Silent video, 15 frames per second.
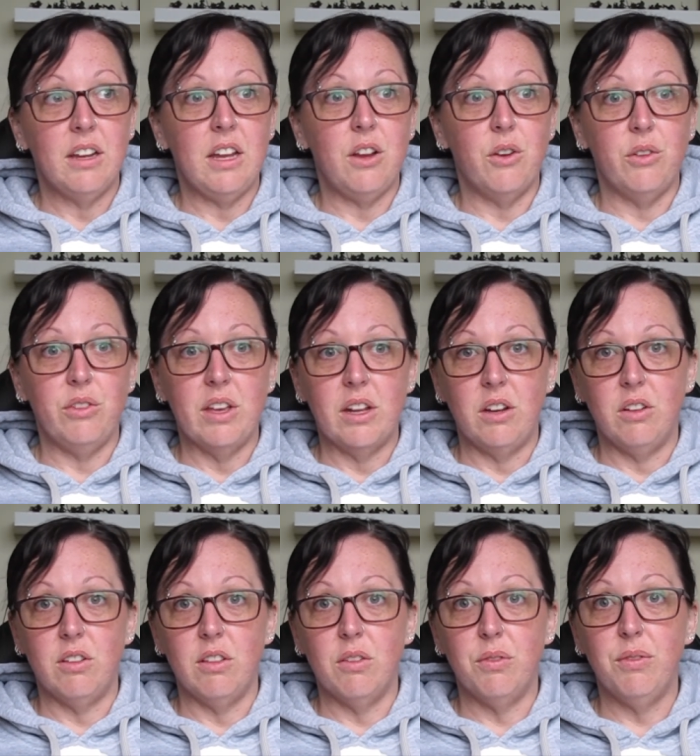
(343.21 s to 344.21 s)
He goes out
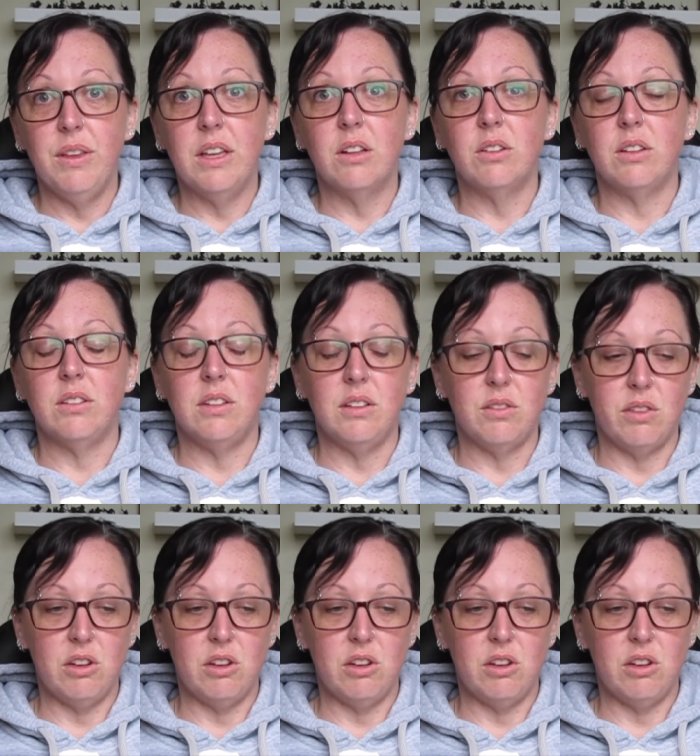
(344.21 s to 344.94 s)
into the field. It says